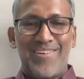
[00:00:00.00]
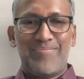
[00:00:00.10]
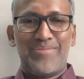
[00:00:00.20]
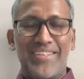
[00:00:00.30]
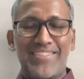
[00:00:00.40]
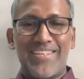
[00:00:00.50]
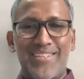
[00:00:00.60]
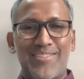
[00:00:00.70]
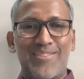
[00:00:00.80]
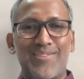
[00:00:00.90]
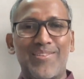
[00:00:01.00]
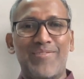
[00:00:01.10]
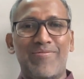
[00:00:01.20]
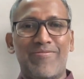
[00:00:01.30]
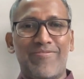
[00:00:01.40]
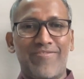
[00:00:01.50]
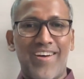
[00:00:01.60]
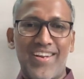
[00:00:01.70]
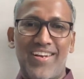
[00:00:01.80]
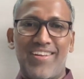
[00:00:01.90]
brings us to the
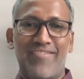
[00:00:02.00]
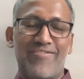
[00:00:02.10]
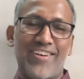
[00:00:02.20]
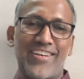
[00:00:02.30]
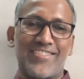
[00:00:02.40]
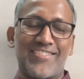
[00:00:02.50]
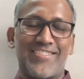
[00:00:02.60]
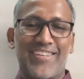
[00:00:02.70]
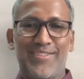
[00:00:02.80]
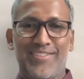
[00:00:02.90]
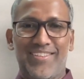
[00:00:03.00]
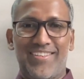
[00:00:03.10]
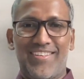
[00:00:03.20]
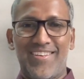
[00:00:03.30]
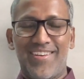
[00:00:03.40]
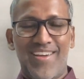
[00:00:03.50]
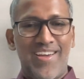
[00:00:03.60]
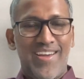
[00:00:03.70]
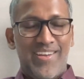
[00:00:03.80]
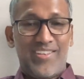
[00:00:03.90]
fun facts section.
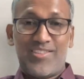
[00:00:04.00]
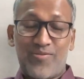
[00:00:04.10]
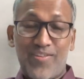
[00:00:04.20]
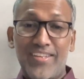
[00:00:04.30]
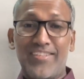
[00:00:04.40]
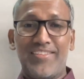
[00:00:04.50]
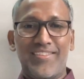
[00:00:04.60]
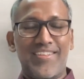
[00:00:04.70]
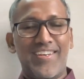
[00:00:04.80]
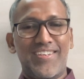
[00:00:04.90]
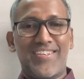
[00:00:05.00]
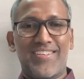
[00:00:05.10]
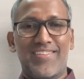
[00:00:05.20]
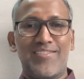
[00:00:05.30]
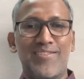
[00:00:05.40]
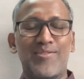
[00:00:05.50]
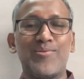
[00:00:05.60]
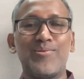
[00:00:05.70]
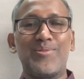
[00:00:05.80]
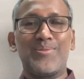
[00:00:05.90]
It's funny that the
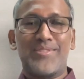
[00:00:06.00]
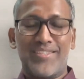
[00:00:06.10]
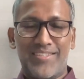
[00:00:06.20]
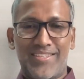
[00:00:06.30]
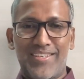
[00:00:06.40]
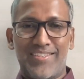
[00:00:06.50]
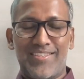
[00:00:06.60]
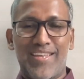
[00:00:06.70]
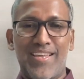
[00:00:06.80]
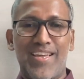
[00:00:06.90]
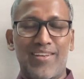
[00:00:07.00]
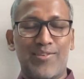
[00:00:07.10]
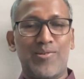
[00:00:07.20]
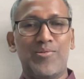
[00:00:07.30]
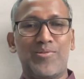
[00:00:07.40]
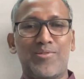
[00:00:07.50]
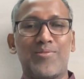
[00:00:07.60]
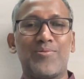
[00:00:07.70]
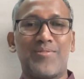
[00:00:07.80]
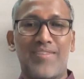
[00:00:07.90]
route to success goes
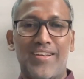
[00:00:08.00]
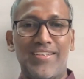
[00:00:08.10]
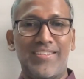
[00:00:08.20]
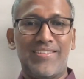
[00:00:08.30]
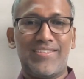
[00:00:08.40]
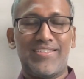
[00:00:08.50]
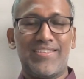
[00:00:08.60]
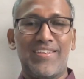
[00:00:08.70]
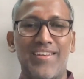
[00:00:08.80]
through struggles,